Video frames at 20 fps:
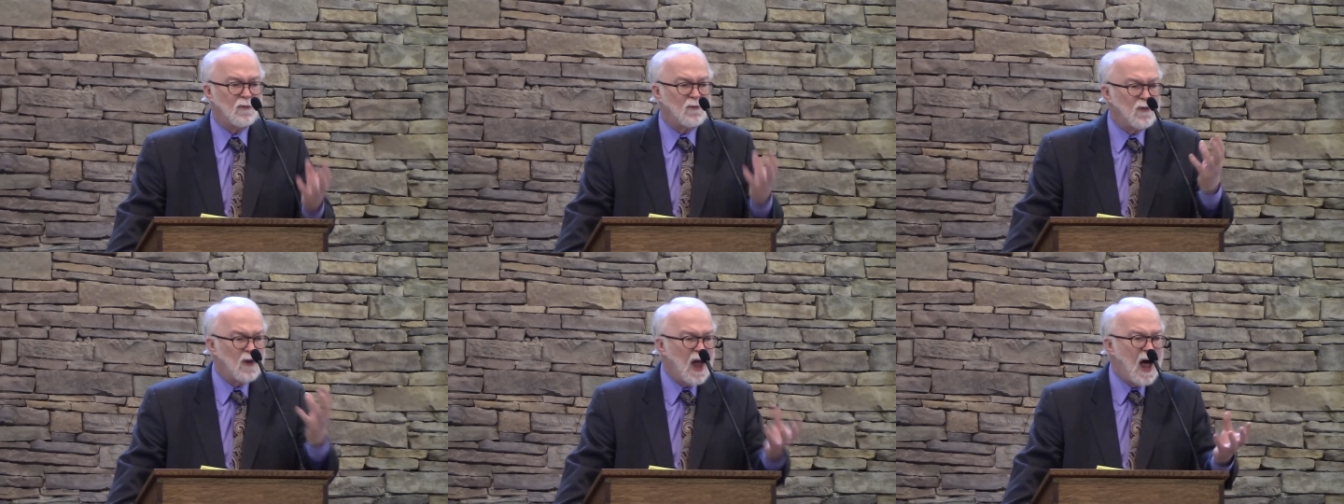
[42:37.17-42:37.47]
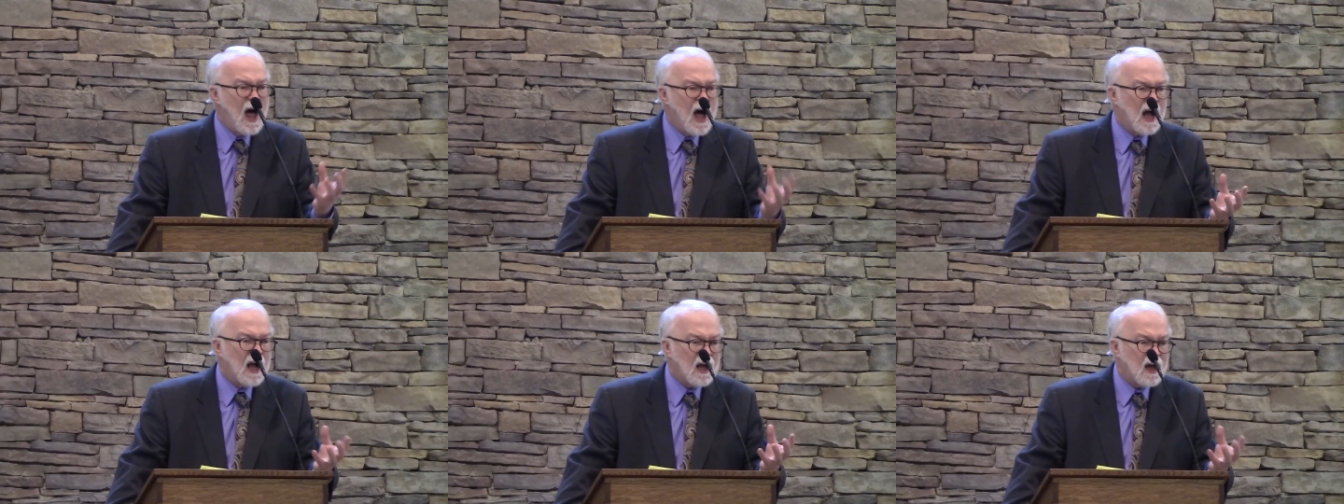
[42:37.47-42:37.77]
the
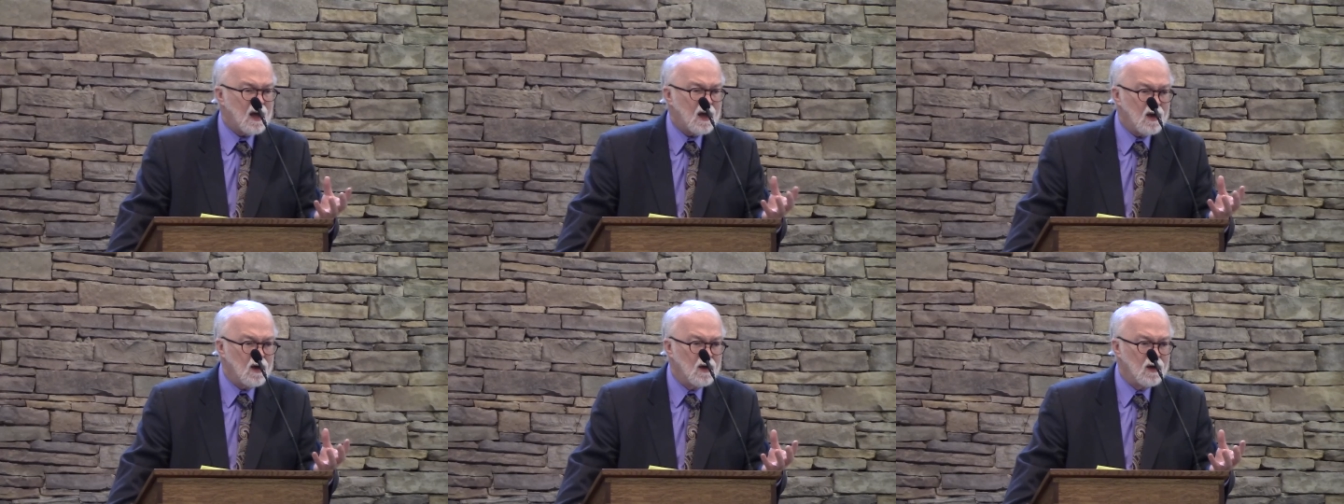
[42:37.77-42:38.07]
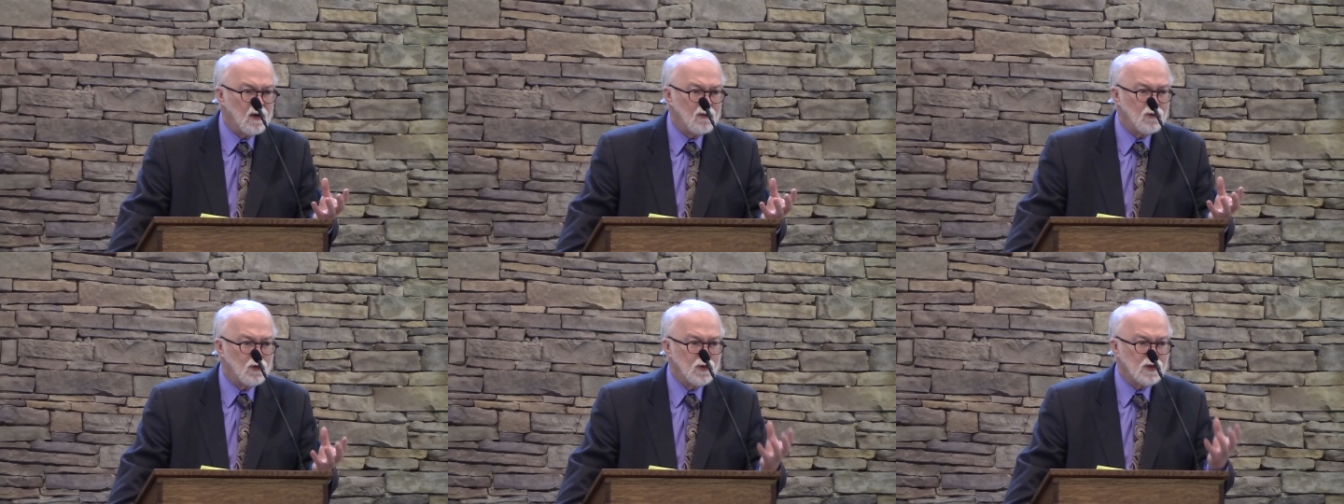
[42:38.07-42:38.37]
flock
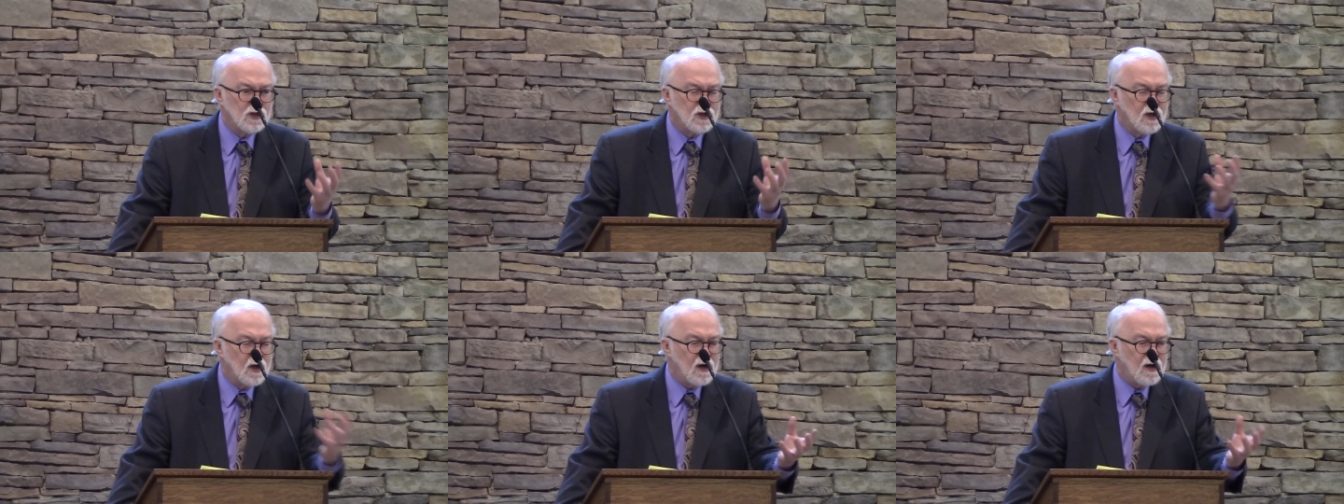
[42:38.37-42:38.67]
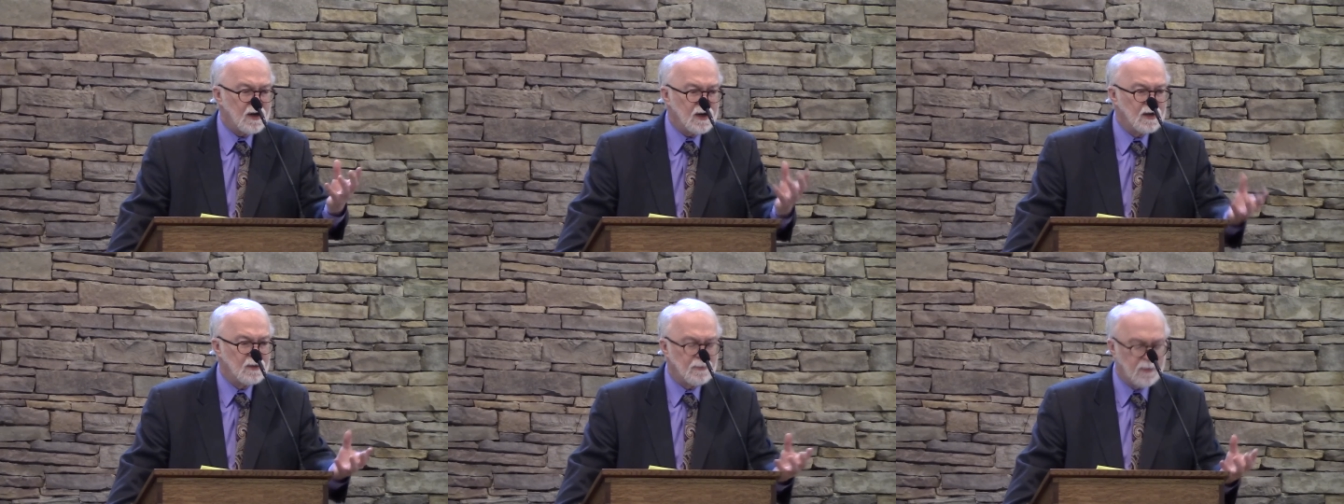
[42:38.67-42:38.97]
of which
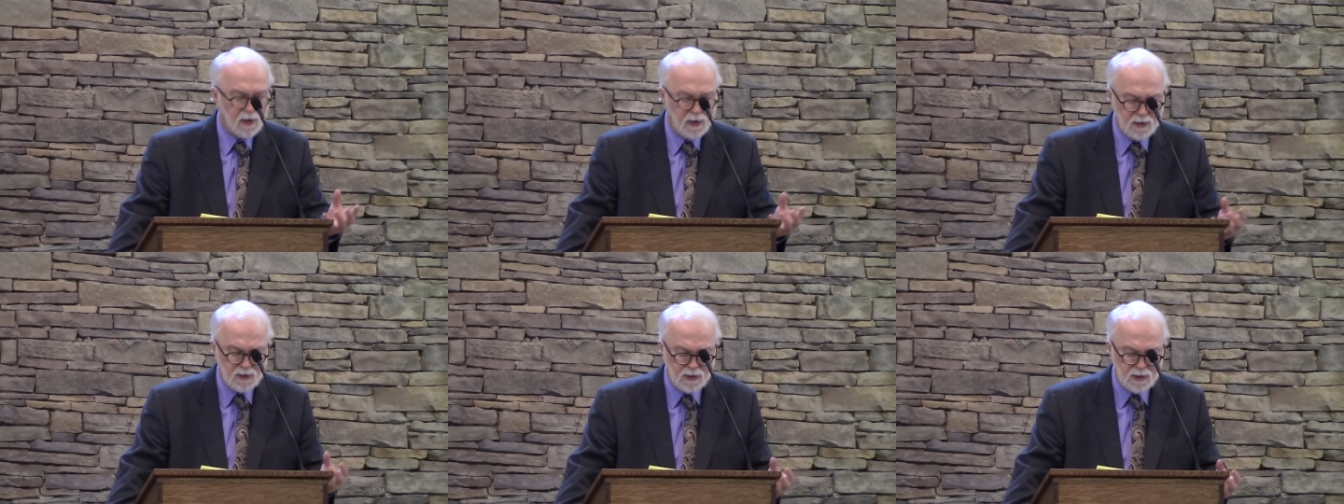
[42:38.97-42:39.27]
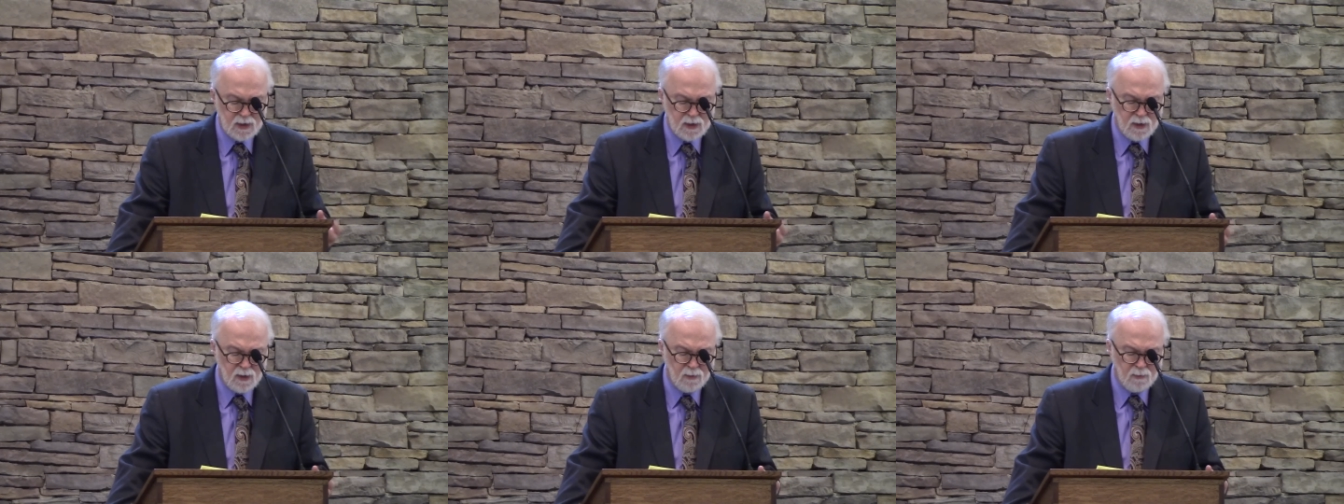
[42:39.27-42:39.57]
God had
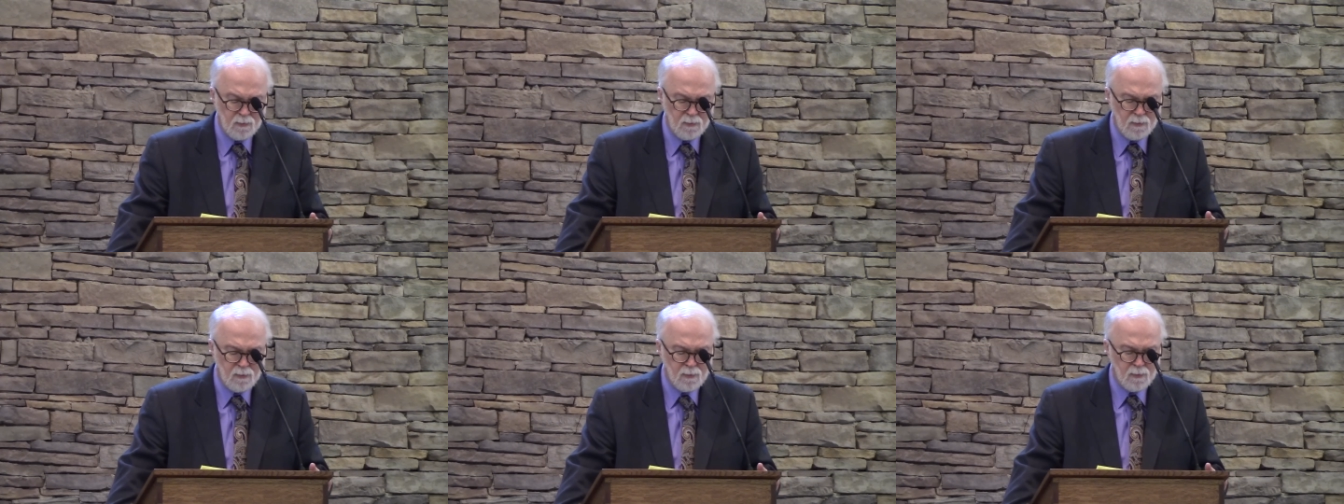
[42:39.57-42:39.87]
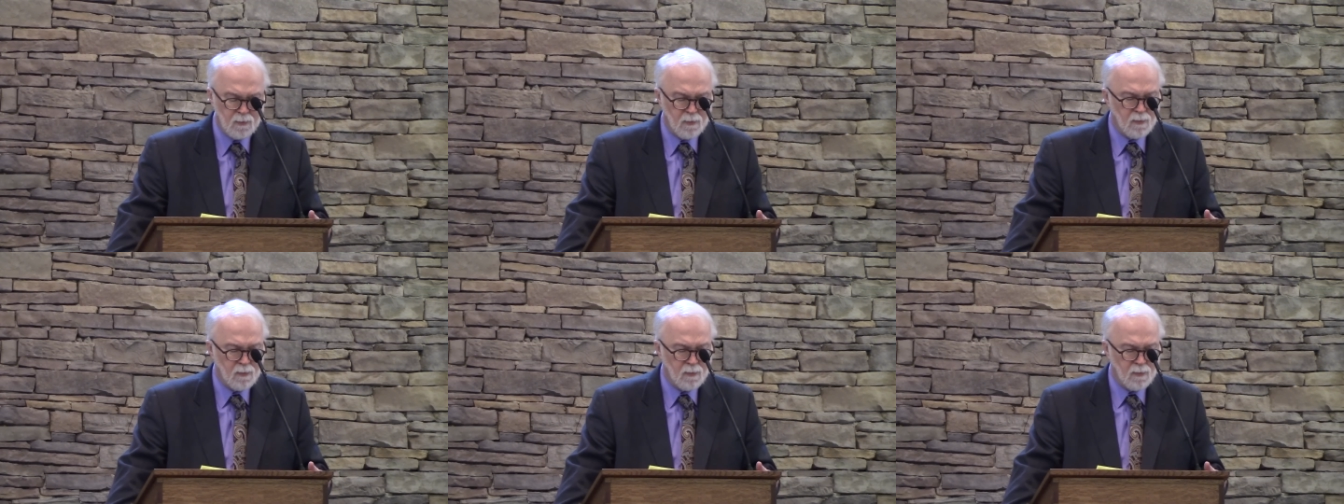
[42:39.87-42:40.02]
placed him